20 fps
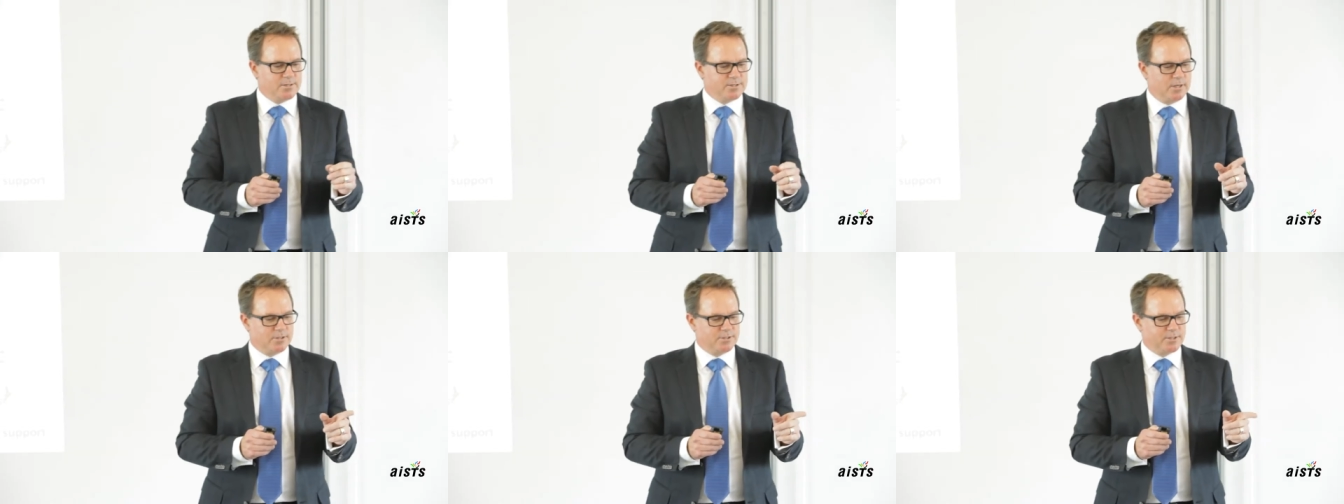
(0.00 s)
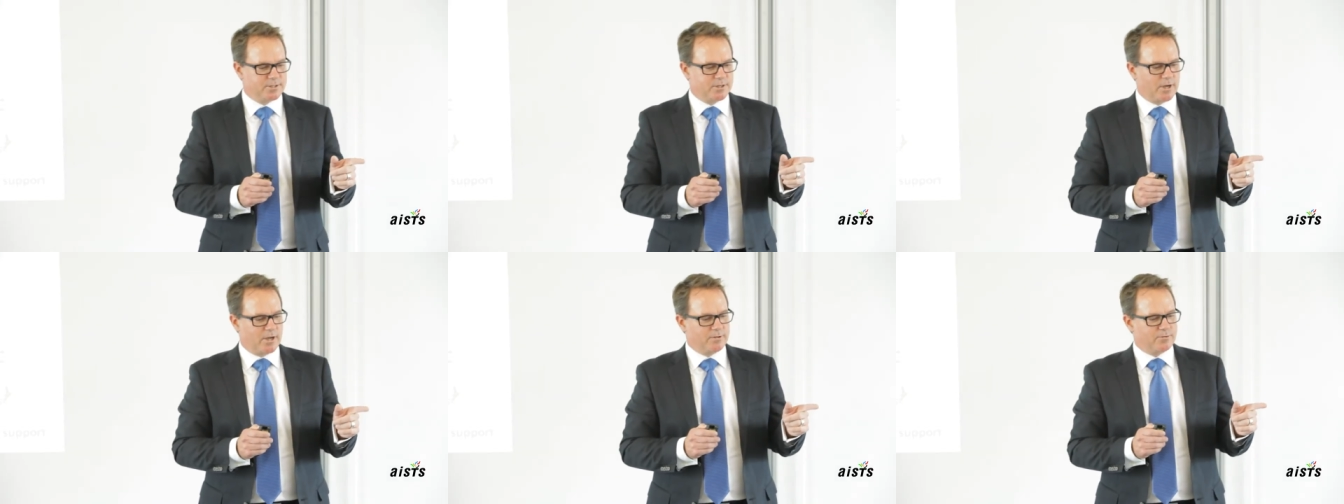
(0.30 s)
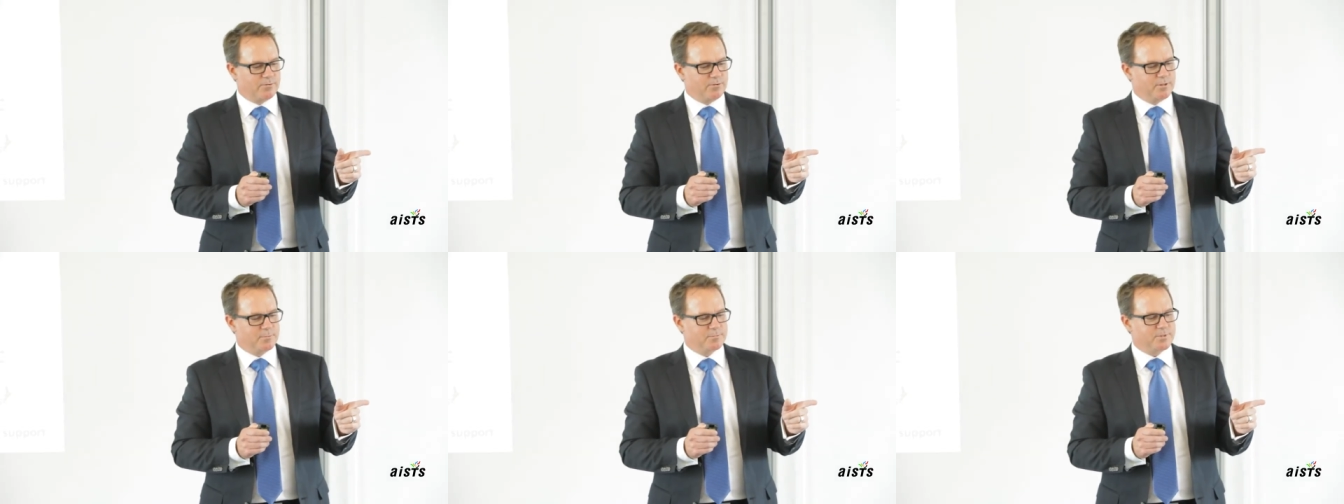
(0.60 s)
So I'll just go
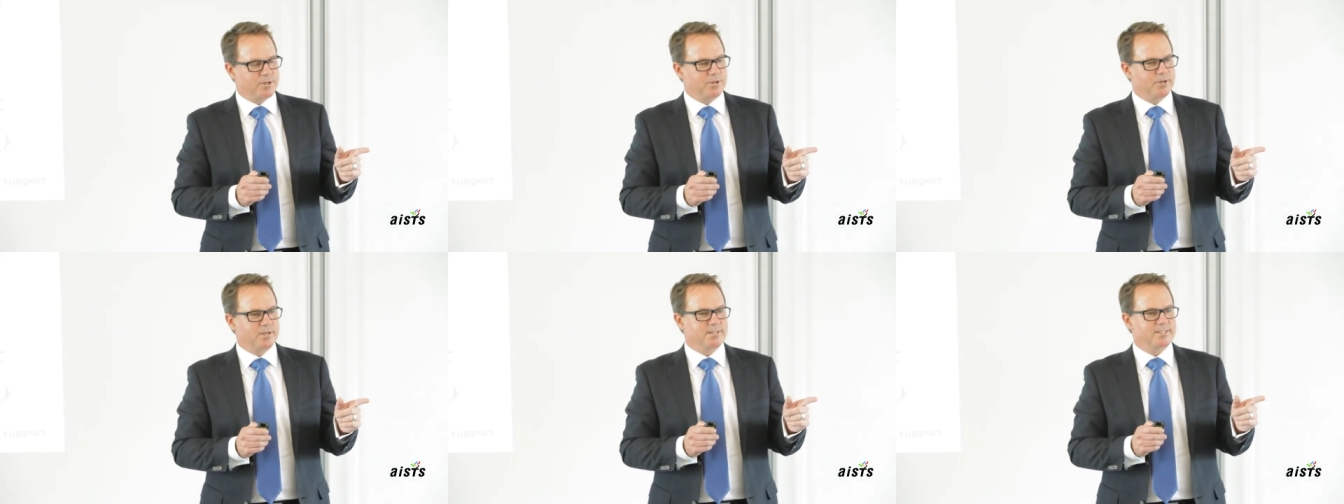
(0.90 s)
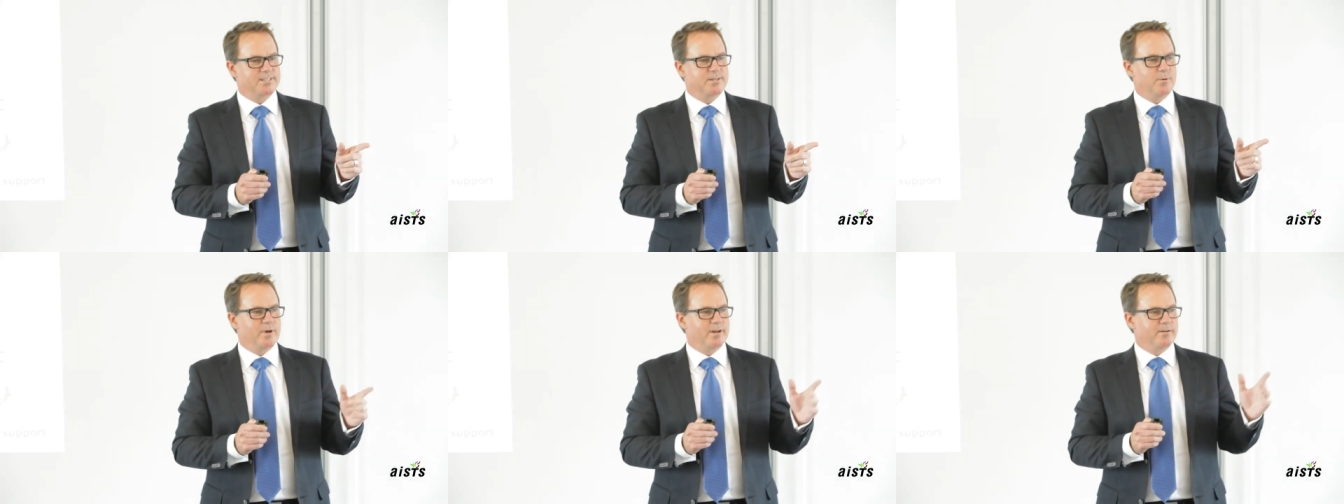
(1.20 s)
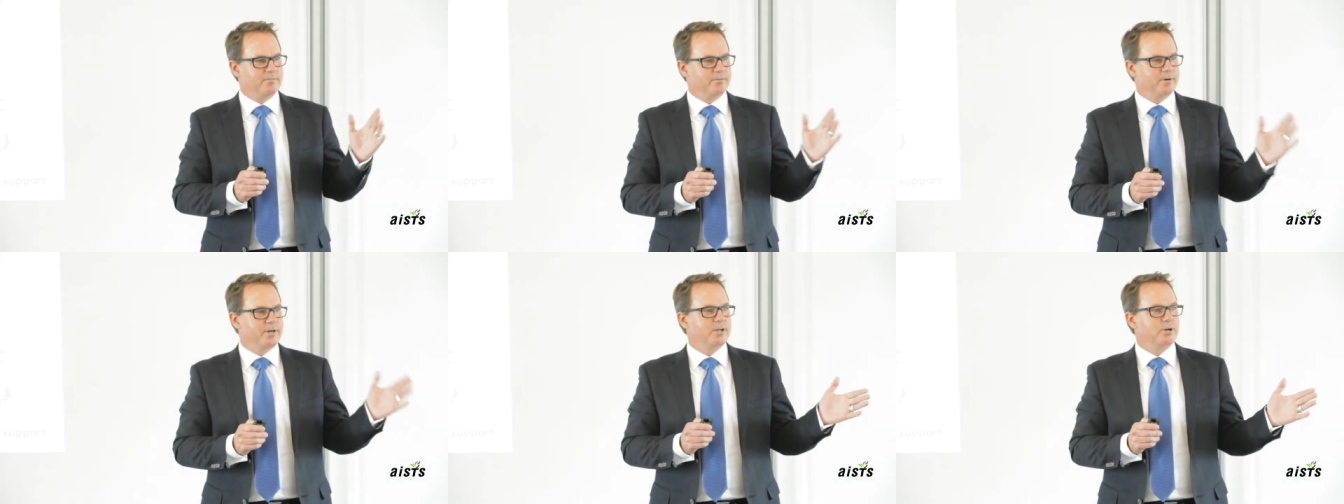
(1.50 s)
through them so you can see we had
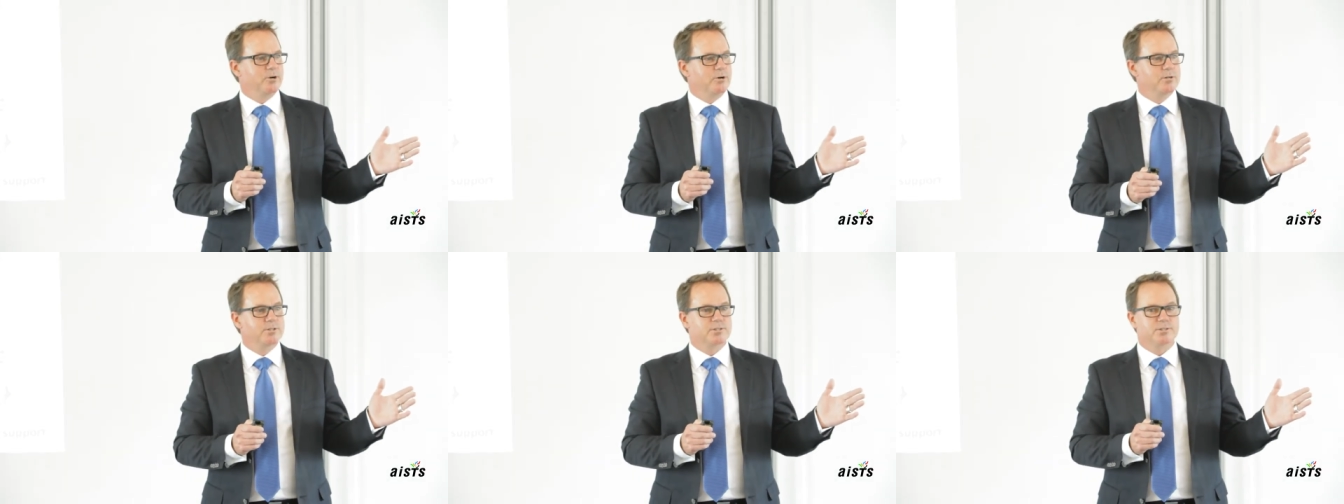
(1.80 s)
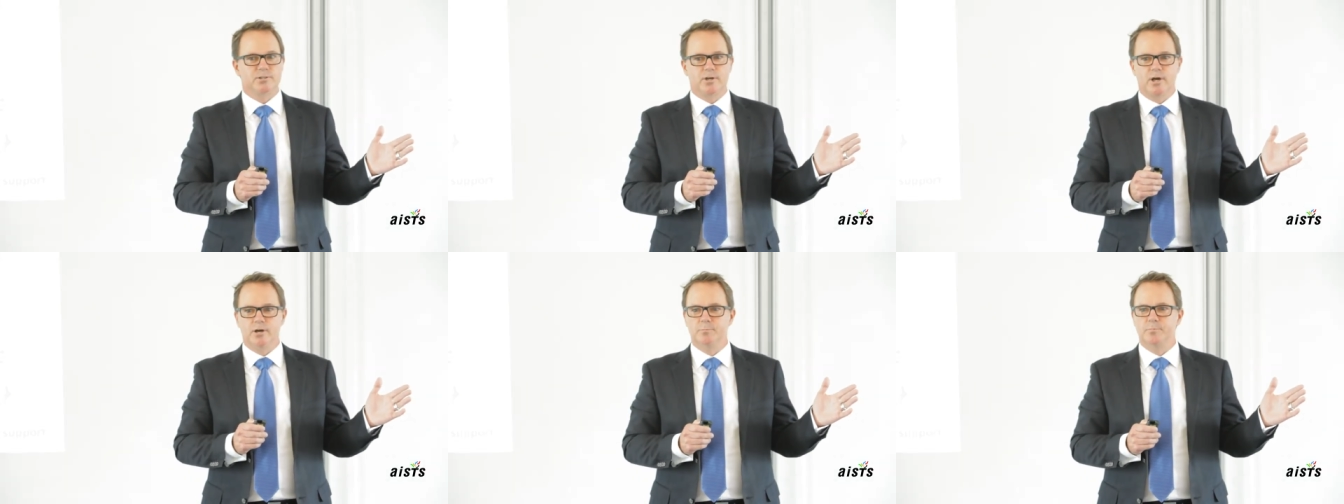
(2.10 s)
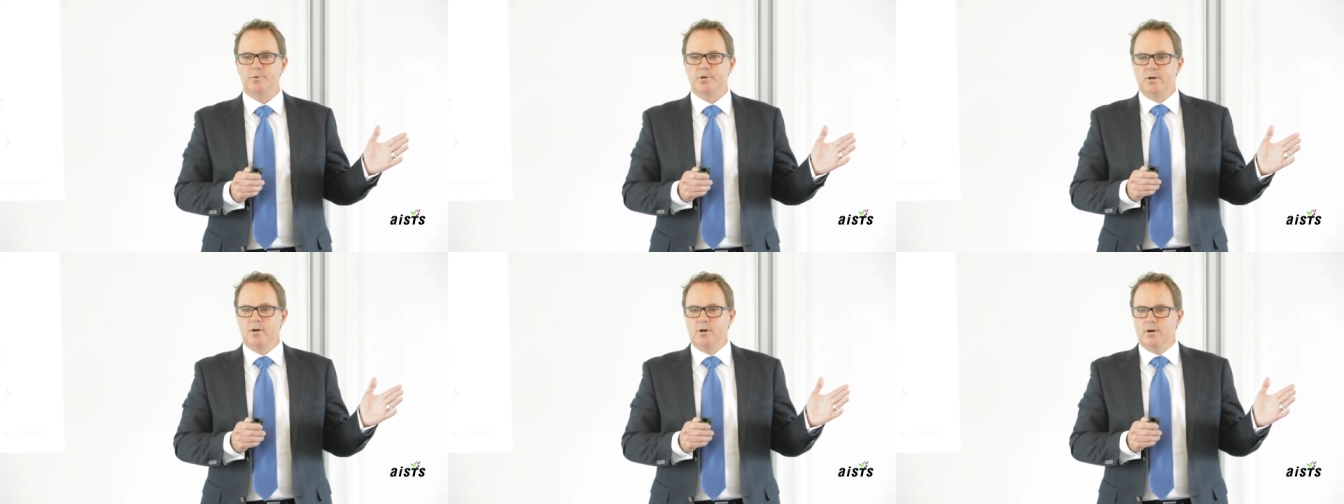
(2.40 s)
a very good
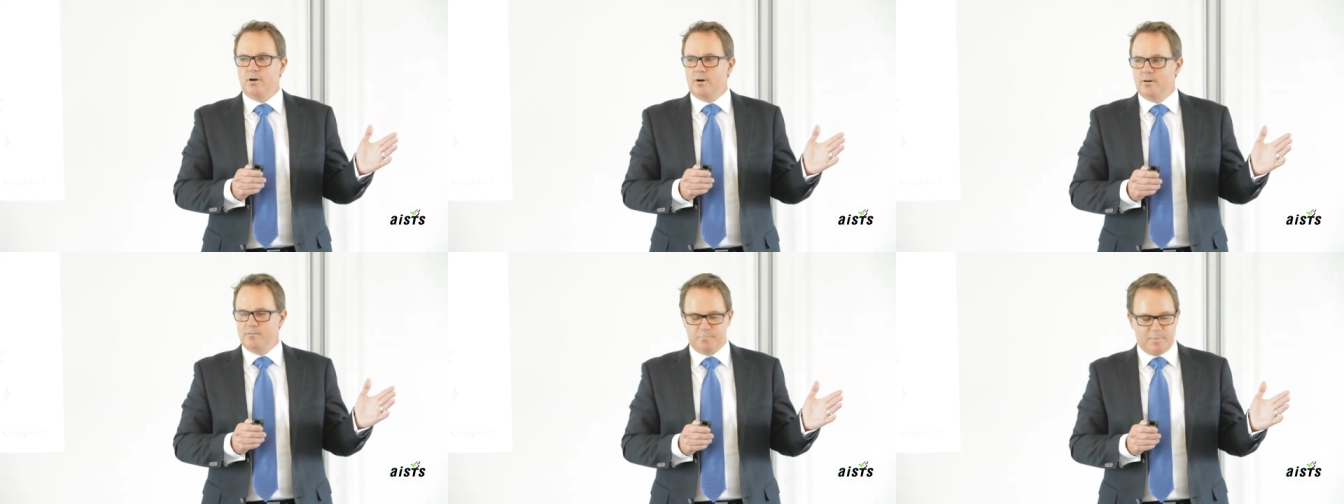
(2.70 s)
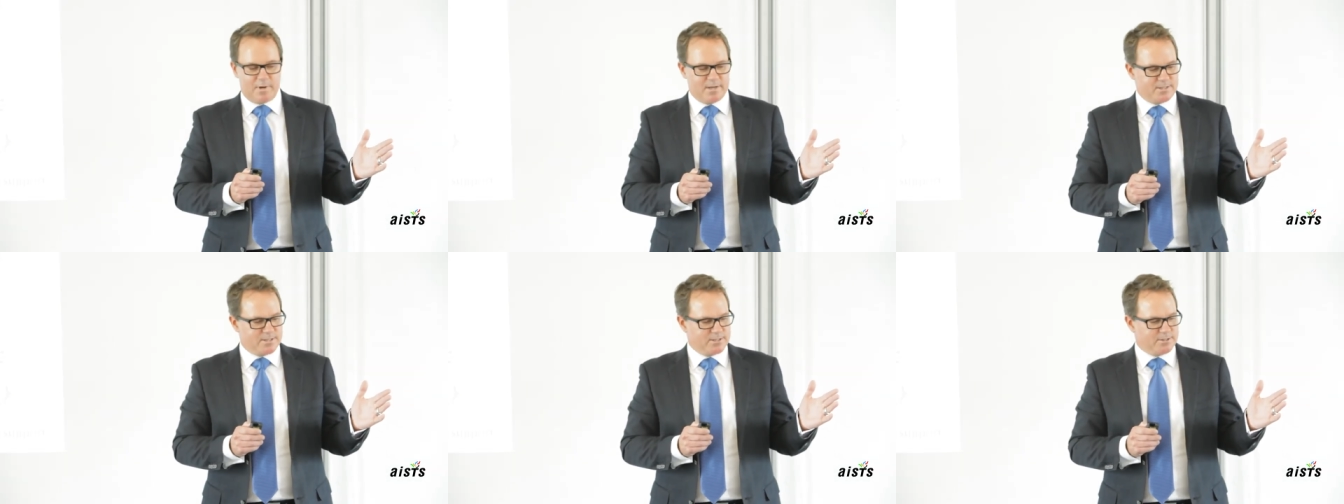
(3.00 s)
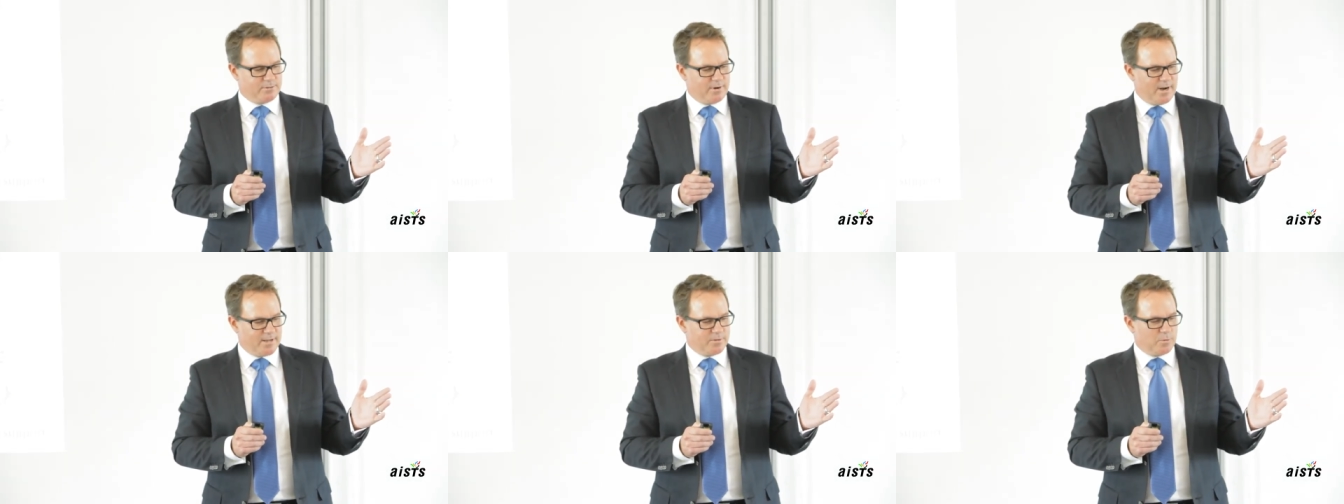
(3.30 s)
scope of places
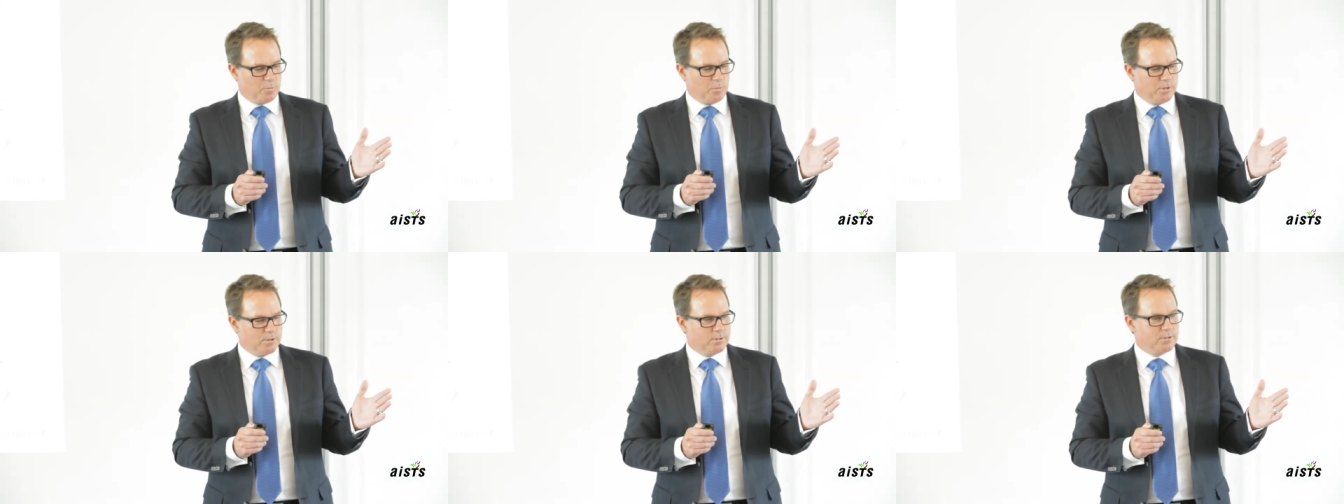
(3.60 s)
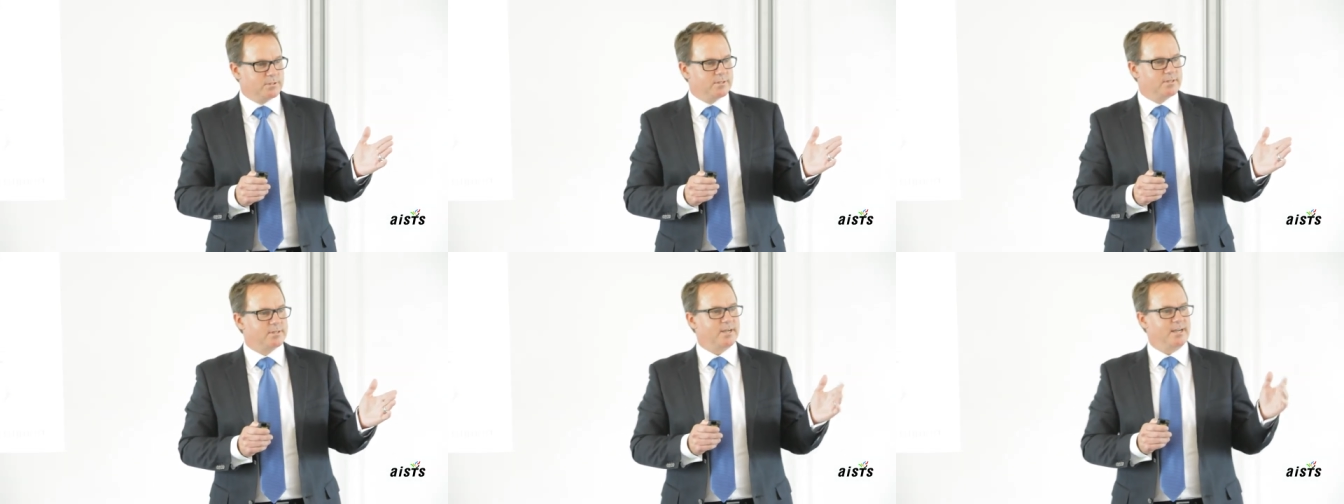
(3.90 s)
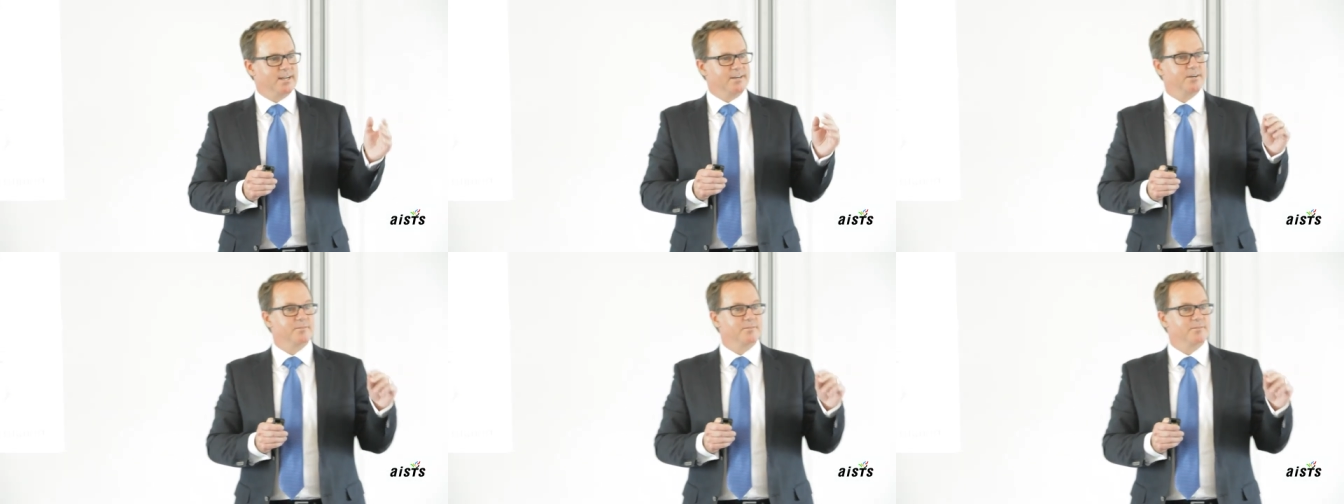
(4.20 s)
around the world and